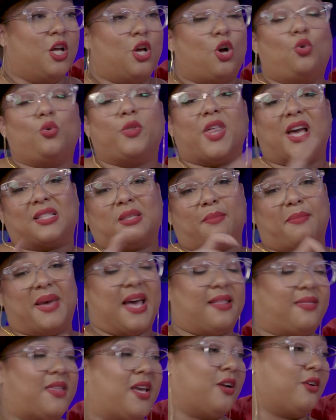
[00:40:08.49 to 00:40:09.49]
Oh, that's a
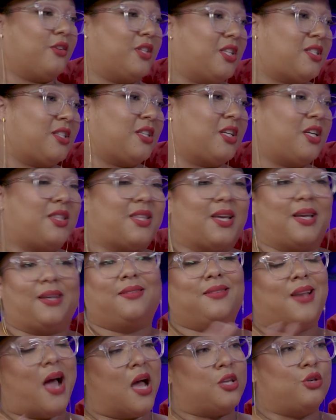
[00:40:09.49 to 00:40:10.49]
bad thing or this is a good thing.
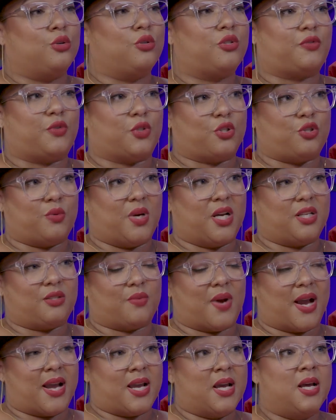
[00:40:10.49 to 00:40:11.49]
Not useful to us,
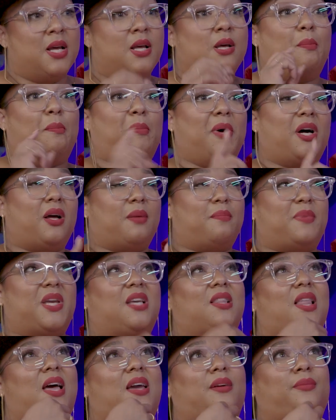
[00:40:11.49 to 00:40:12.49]
right? But
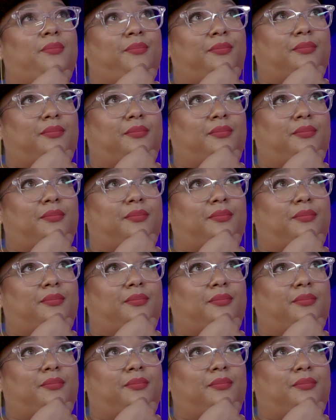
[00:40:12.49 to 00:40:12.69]
being like,